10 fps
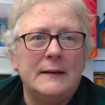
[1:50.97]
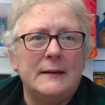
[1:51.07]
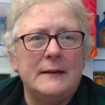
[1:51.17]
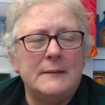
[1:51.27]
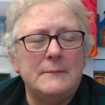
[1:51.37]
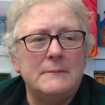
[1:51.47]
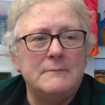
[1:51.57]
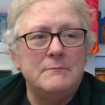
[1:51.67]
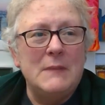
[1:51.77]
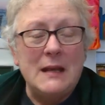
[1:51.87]

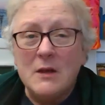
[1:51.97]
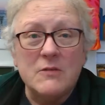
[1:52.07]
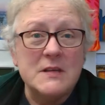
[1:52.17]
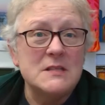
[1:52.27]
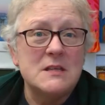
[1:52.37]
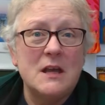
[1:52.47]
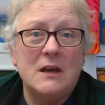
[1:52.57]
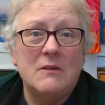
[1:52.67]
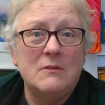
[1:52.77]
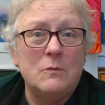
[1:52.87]
Many of us
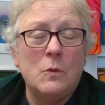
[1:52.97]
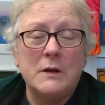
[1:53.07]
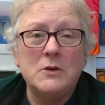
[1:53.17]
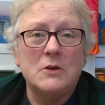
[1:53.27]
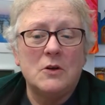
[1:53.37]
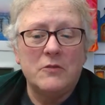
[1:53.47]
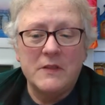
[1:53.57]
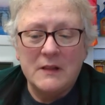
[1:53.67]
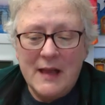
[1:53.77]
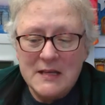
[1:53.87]
have wondered over
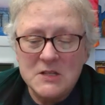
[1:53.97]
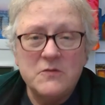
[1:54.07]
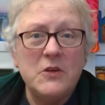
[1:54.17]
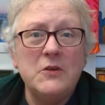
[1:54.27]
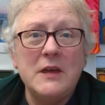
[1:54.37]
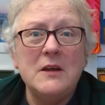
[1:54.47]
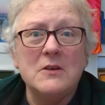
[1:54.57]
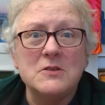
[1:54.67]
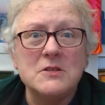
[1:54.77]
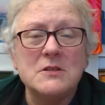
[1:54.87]
the last few
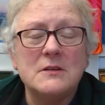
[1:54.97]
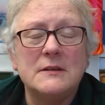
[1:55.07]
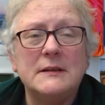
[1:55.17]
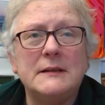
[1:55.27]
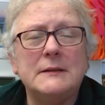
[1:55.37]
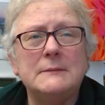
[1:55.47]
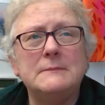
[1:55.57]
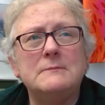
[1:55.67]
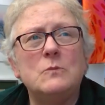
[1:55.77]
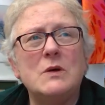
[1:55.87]
years,
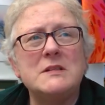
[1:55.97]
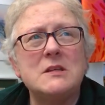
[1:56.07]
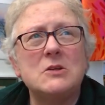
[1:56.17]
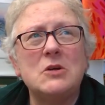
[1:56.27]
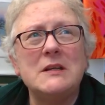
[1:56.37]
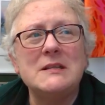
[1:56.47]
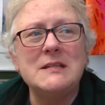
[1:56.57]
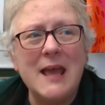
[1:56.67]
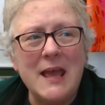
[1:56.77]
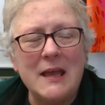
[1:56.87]
what's it going to
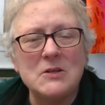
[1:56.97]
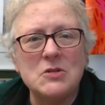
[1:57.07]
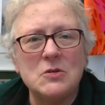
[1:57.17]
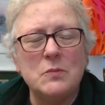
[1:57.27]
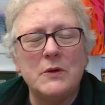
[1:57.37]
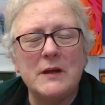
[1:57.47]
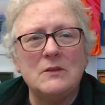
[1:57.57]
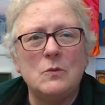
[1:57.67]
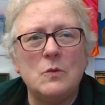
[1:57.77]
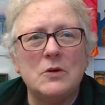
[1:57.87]
take to bring
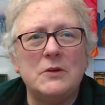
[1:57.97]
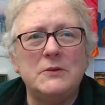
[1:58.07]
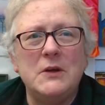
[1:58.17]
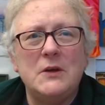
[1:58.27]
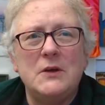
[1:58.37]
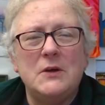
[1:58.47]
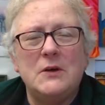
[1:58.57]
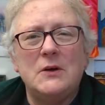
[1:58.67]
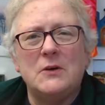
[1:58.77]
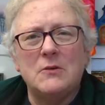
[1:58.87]
the world
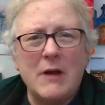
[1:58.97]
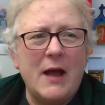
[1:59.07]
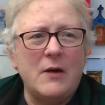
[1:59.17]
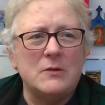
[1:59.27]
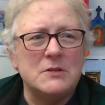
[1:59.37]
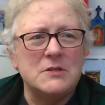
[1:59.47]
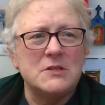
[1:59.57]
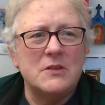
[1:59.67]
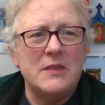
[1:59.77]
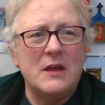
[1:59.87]
around
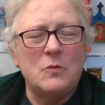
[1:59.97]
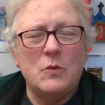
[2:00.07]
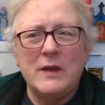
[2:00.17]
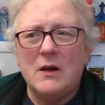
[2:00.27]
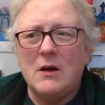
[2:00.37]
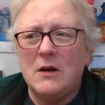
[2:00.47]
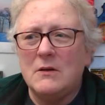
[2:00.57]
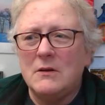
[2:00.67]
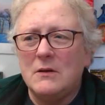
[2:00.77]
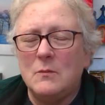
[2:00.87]
so that we
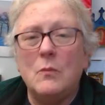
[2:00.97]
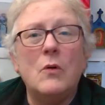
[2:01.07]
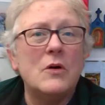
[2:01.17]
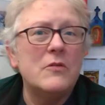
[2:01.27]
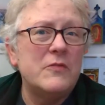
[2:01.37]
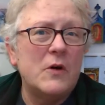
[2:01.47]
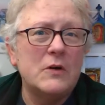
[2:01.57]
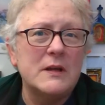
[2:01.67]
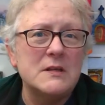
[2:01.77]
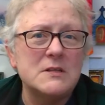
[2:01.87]
are more
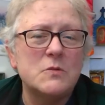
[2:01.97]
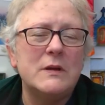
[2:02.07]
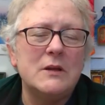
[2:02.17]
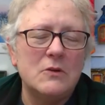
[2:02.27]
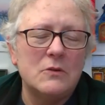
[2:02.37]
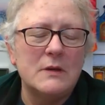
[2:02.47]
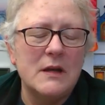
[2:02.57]
focused. We knew it would